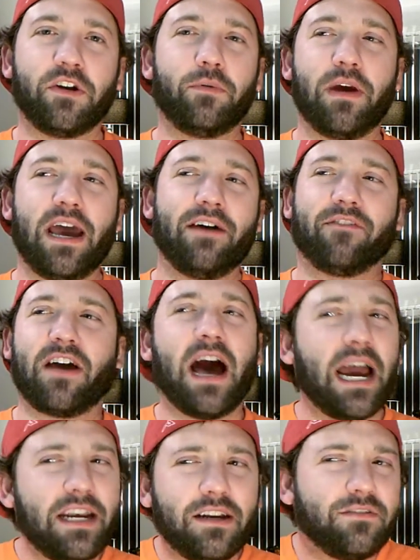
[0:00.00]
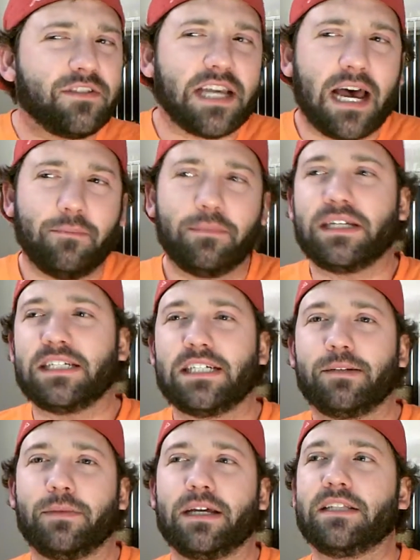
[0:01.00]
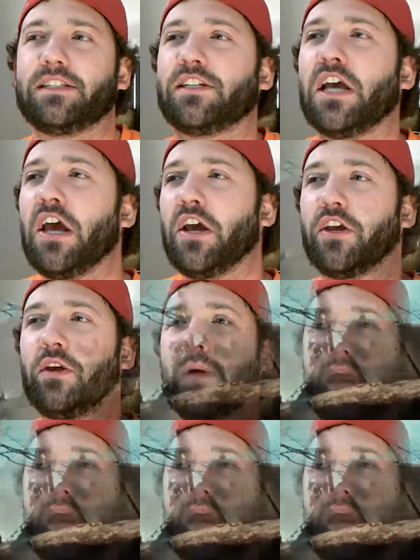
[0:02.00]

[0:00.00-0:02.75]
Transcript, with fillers: You have kind of zombie demons, you